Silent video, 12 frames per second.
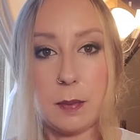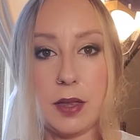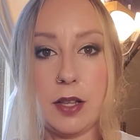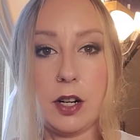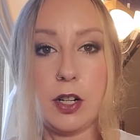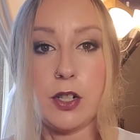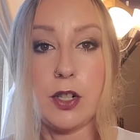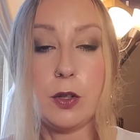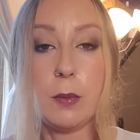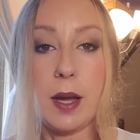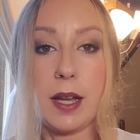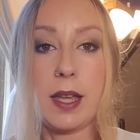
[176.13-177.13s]
but there are 2
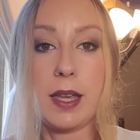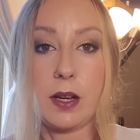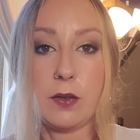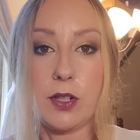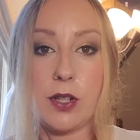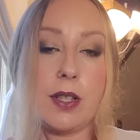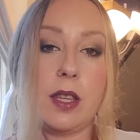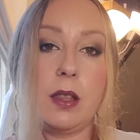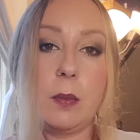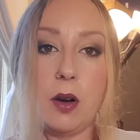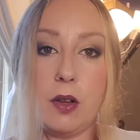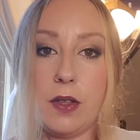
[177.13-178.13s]
MAC counters in the
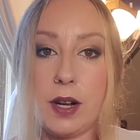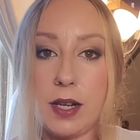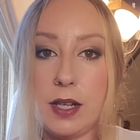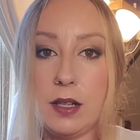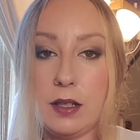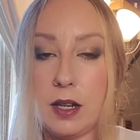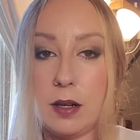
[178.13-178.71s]
mall that I